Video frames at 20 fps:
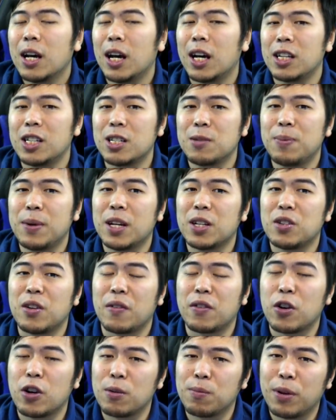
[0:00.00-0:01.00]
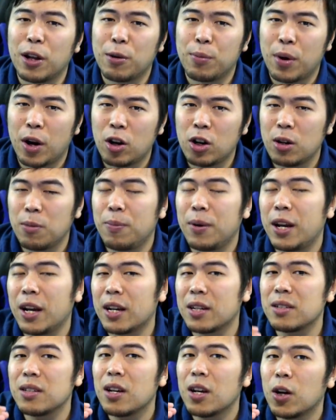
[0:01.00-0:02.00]
just because you have turn player priority,
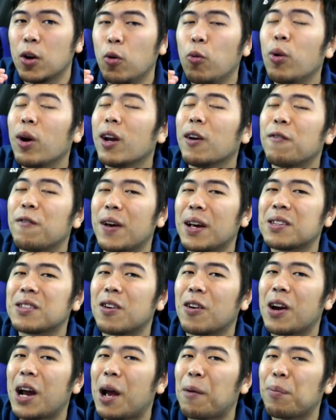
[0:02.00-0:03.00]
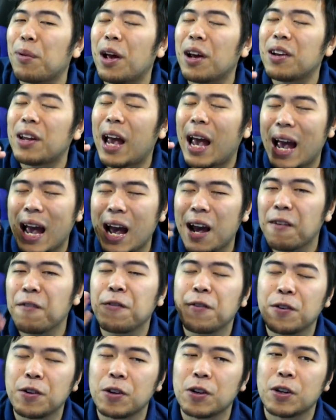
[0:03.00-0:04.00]
because quick effects are applied
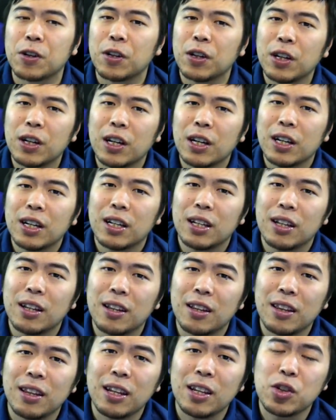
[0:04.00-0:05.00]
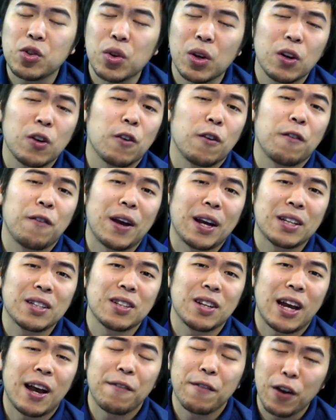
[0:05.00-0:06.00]
after the trigger effects
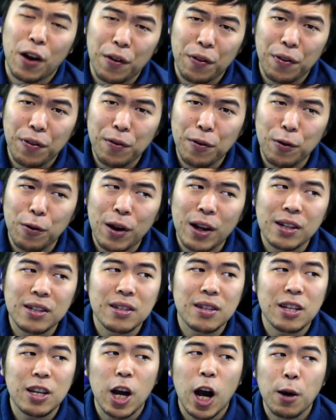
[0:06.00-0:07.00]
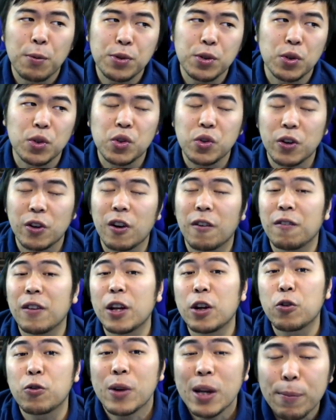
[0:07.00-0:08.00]
have gone through, and the optional trigger of
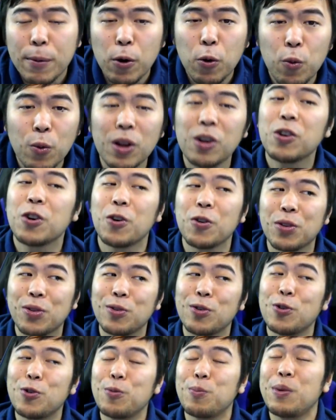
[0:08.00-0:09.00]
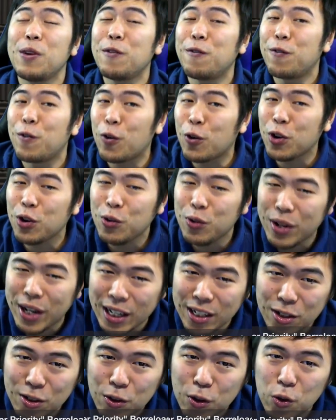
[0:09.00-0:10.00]
Linkuriboh will go through before you
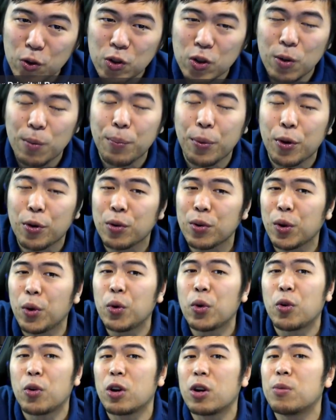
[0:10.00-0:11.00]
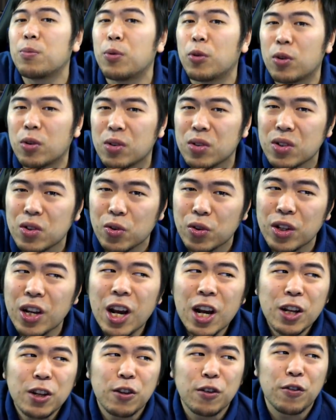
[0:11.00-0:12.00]
get to use your Borreload or your Borrelsword
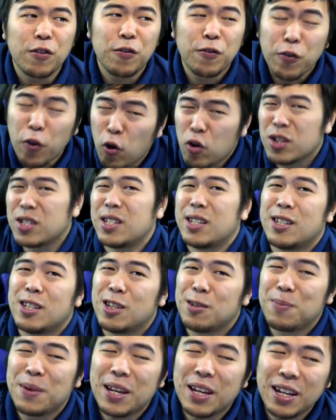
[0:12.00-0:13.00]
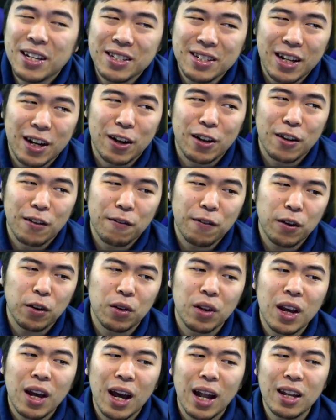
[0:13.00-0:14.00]
to force it to be stuck on the field.
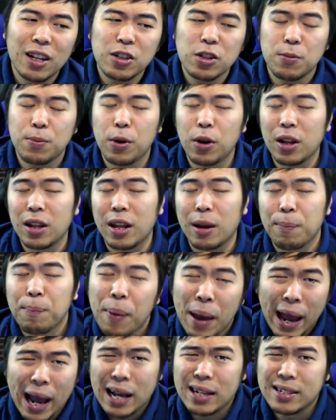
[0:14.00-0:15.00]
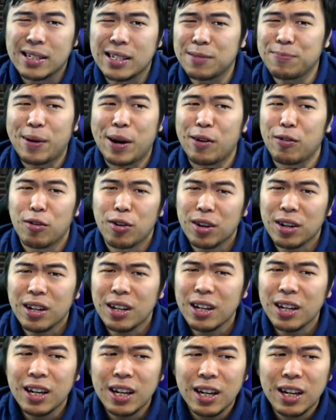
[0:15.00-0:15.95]
Unless your opponent like passes priority,